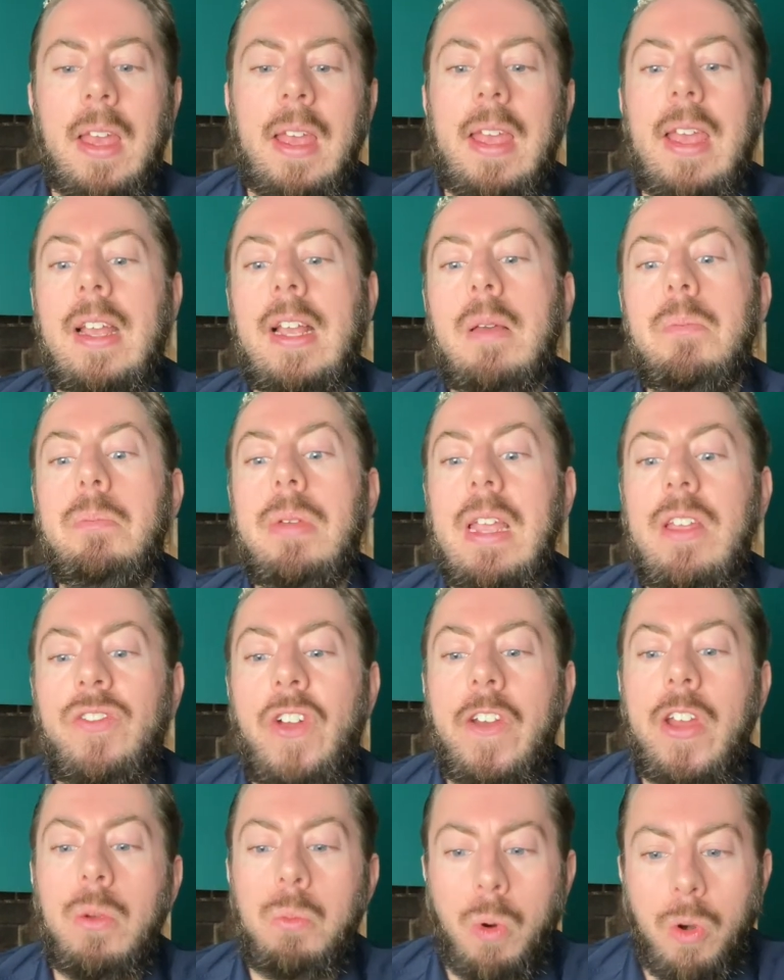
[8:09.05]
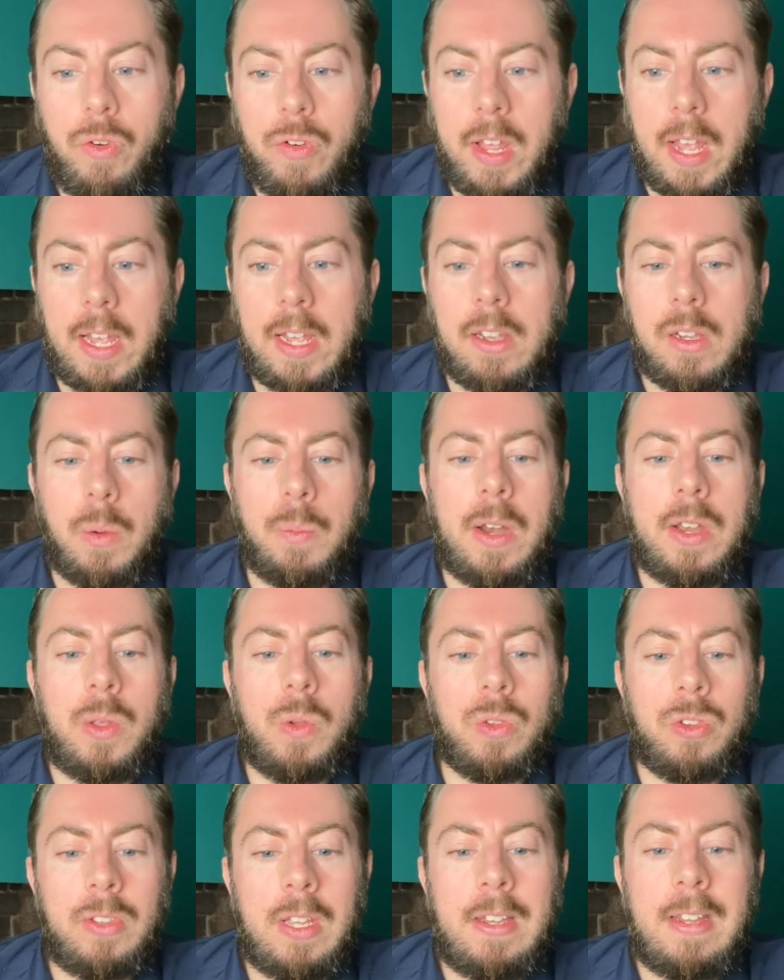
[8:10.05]
It can be very worrying when
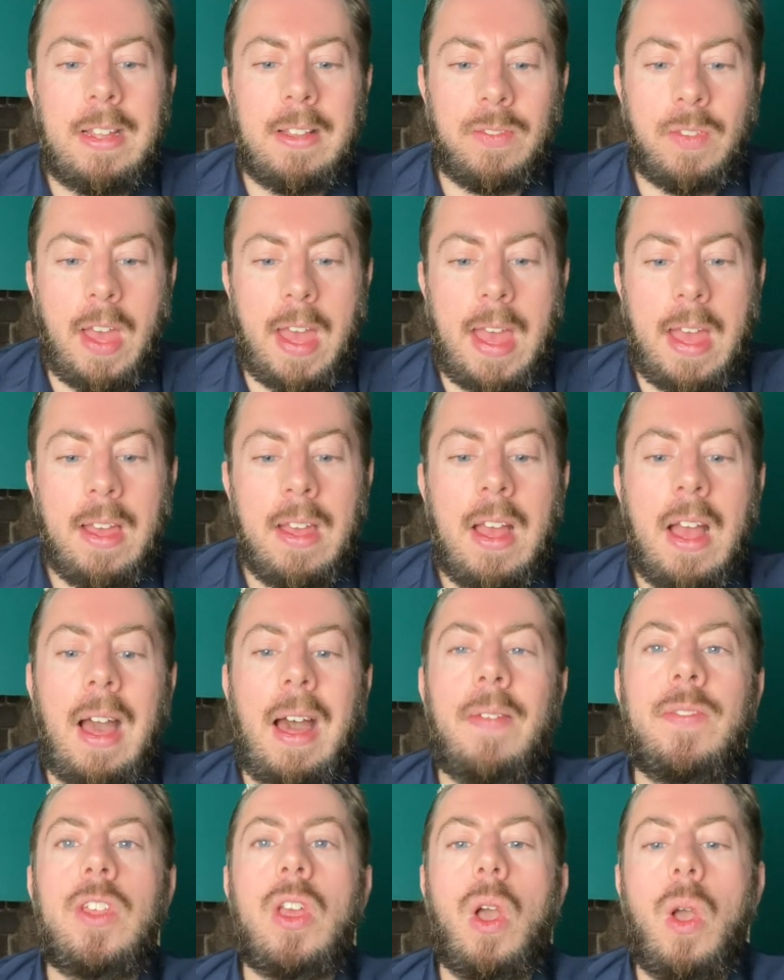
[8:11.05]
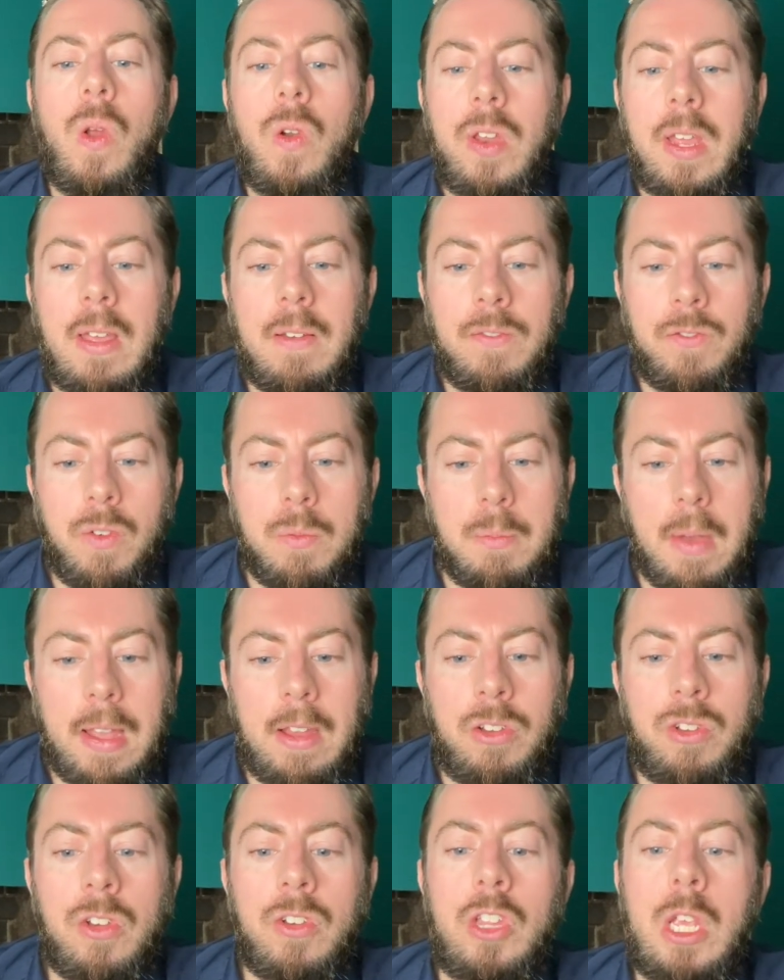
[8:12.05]
you're sitting there and the only
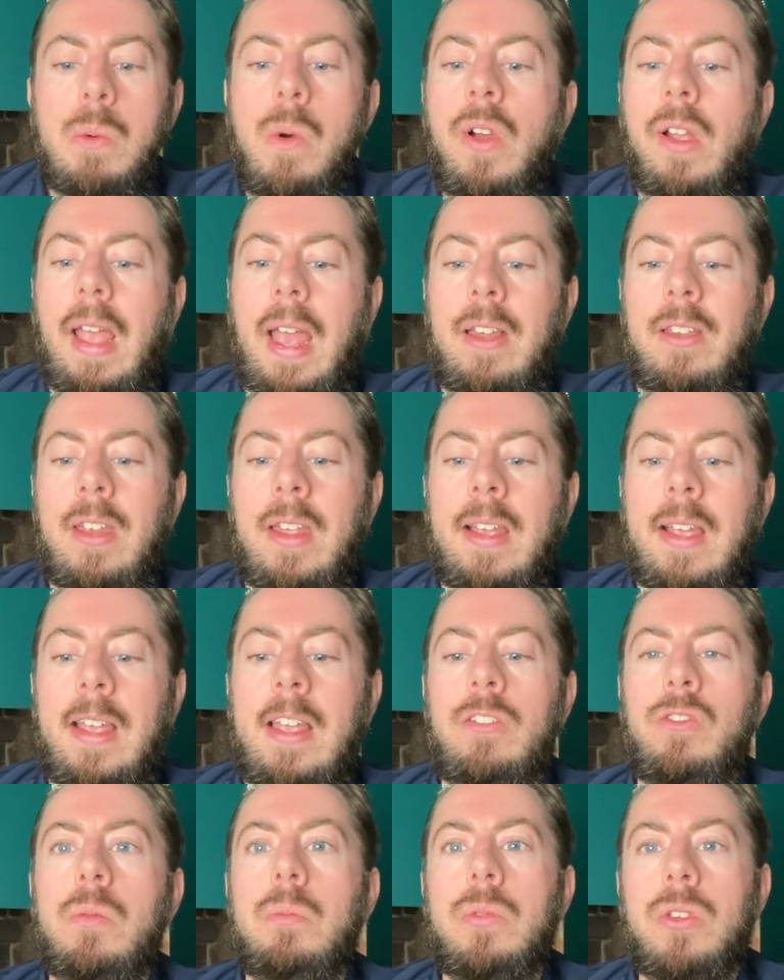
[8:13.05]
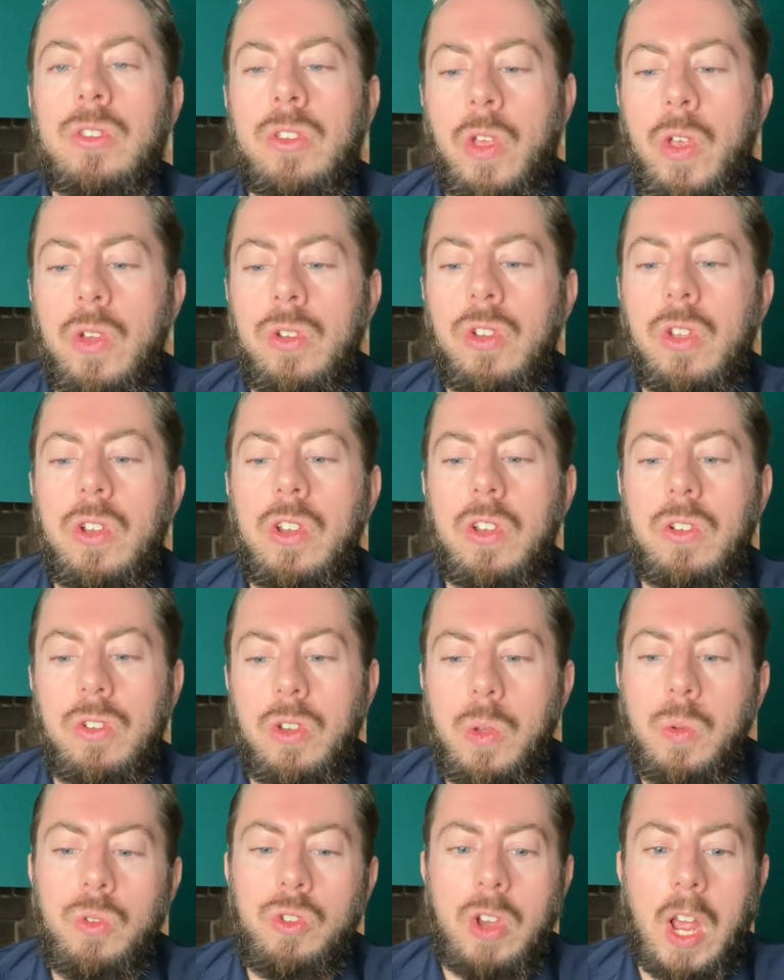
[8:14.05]
information you are getting is from certain
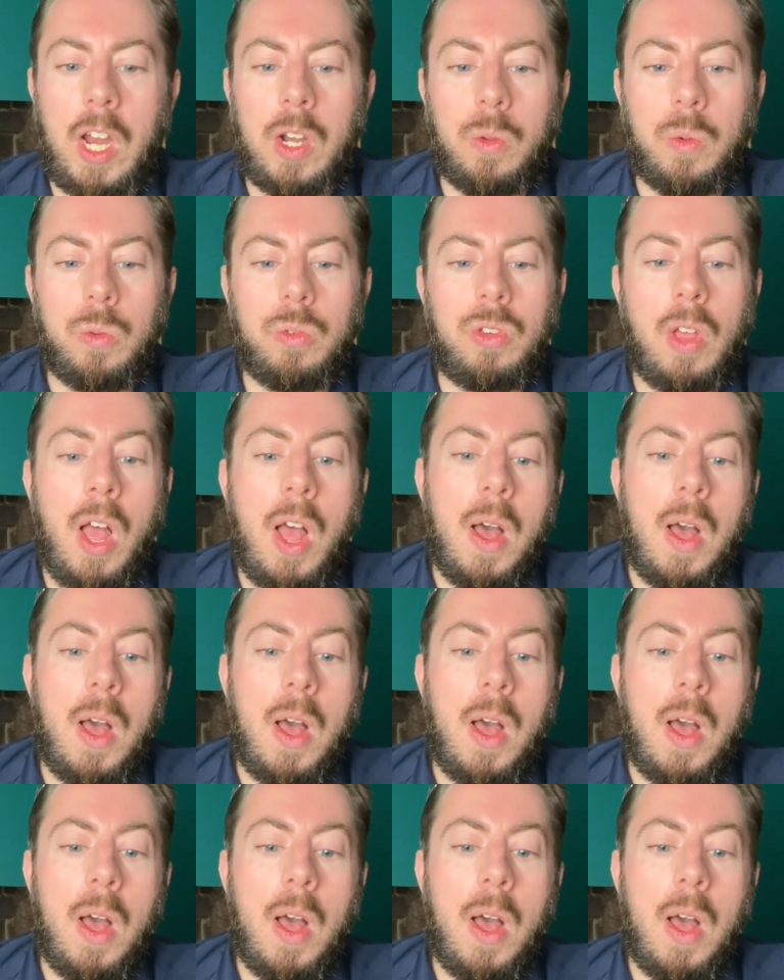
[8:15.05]
news channels.